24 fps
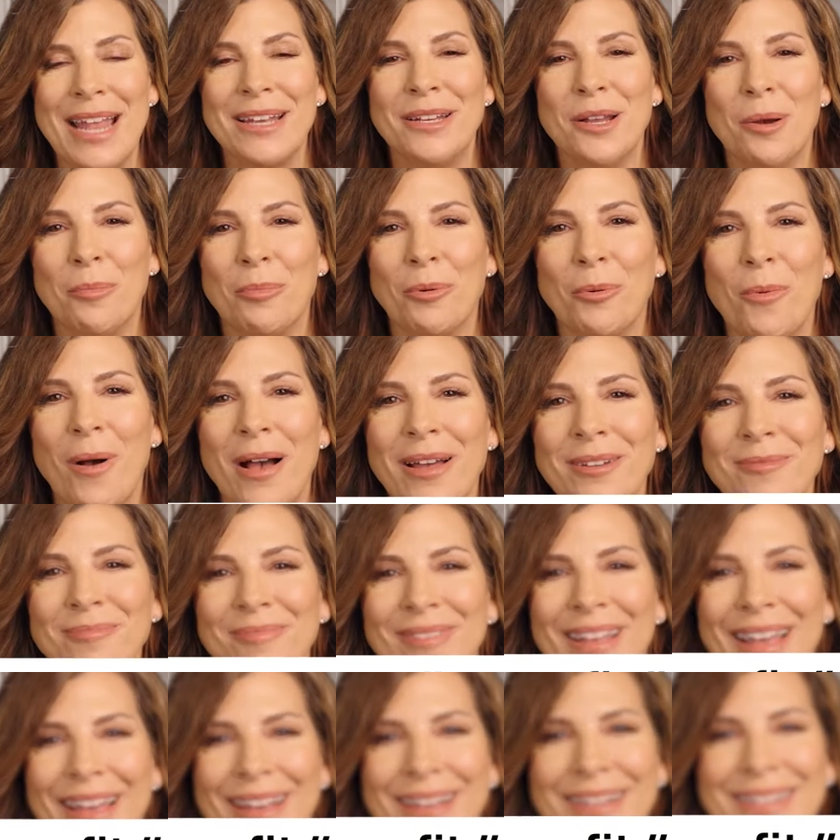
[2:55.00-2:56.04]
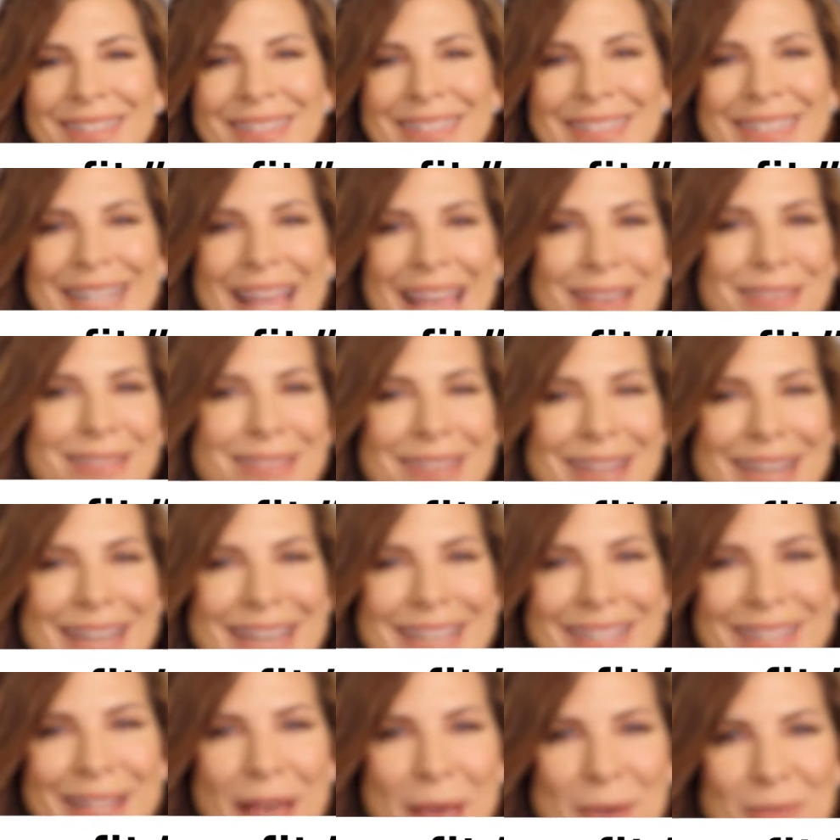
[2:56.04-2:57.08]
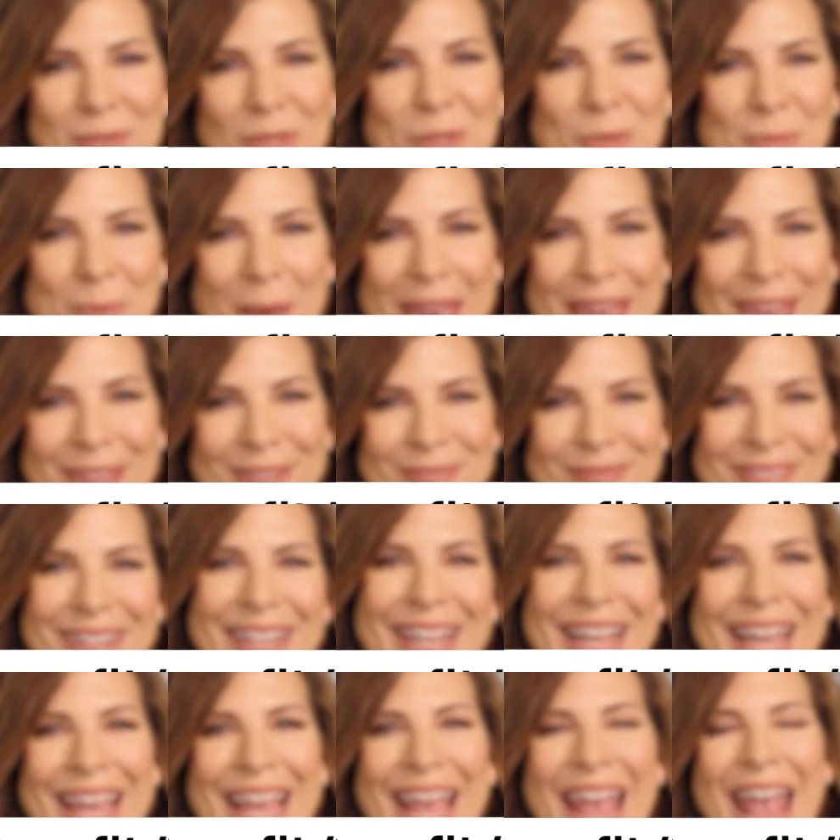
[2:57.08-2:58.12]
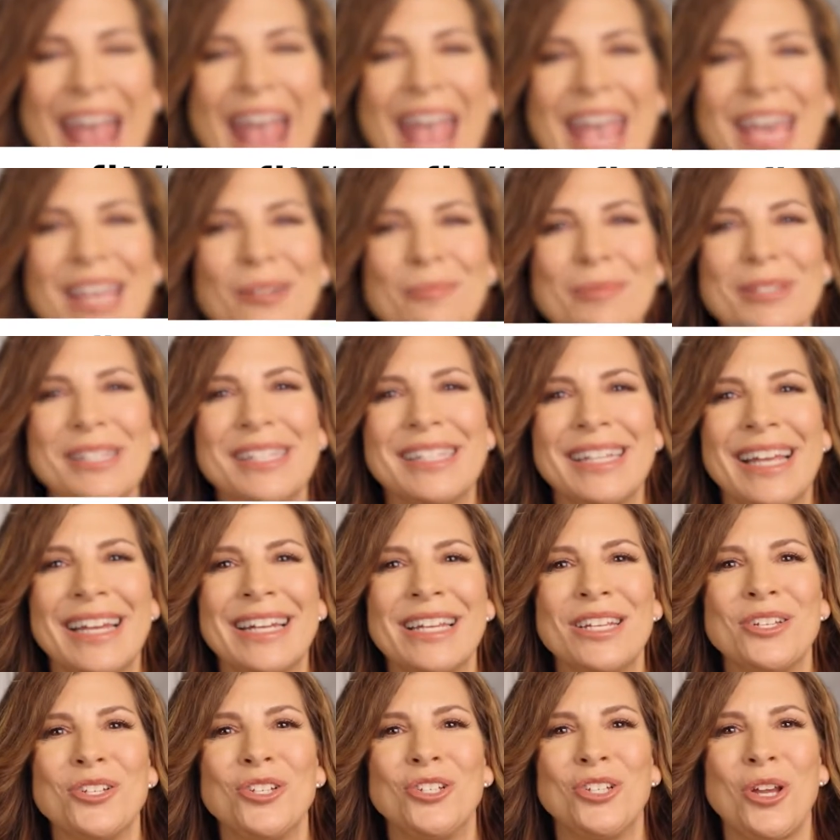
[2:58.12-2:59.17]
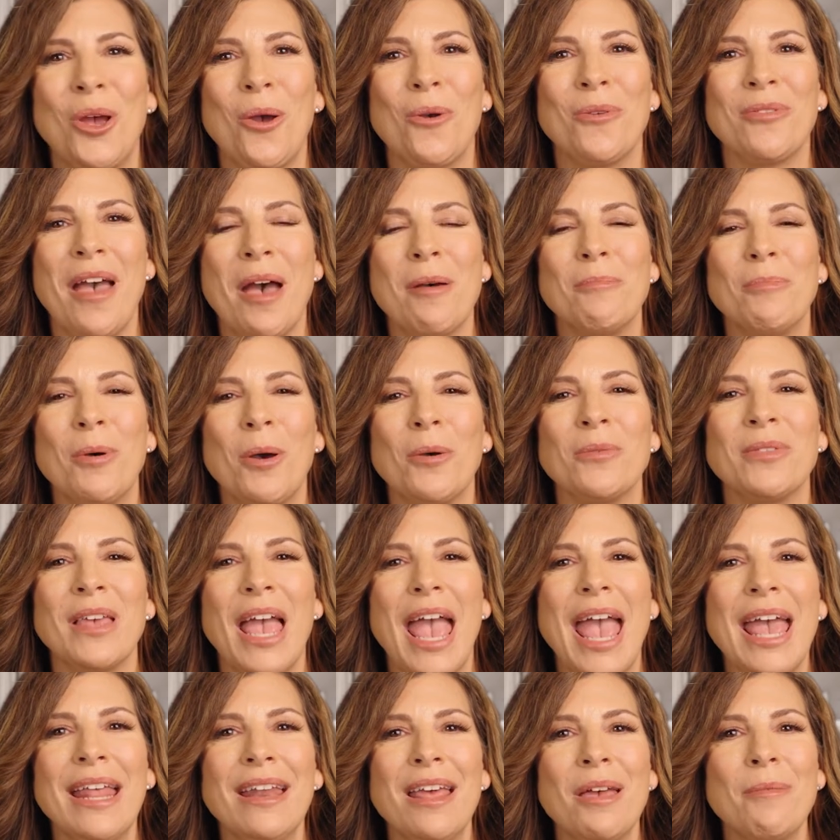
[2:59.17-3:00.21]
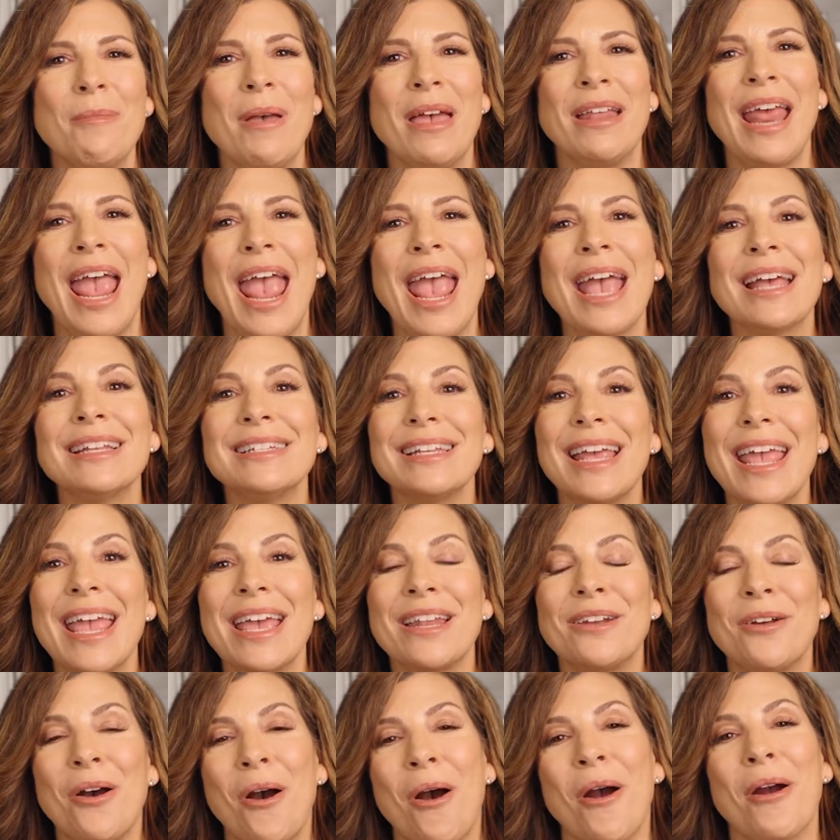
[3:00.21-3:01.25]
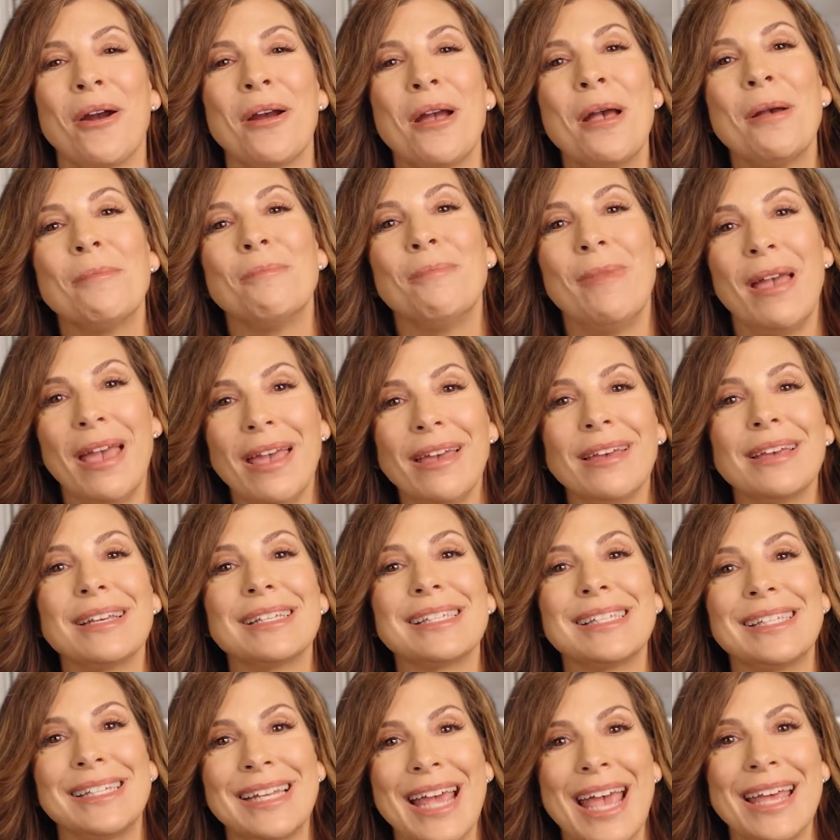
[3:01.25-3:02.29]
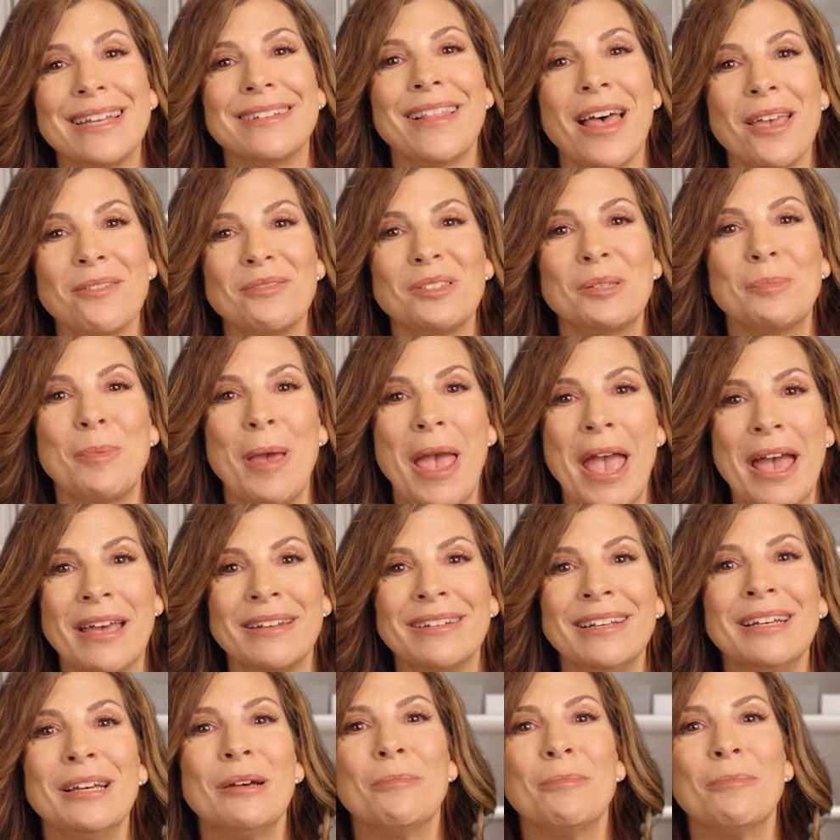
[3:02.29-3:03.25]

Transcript: Number 1, lengthening lifespan. Animal studies show that both NMN and NR may extend lifespan